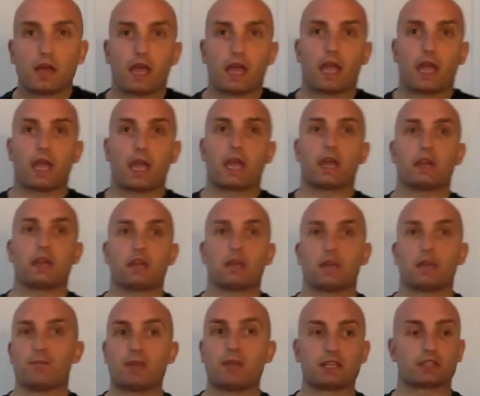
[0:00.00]
And
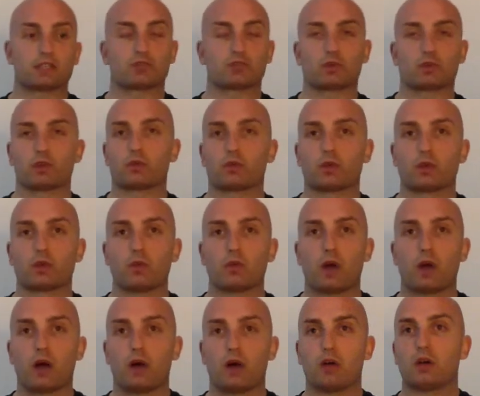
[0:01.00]
it mixes really, really
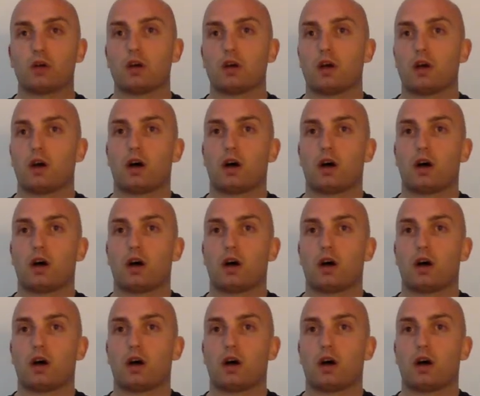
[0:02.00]
well.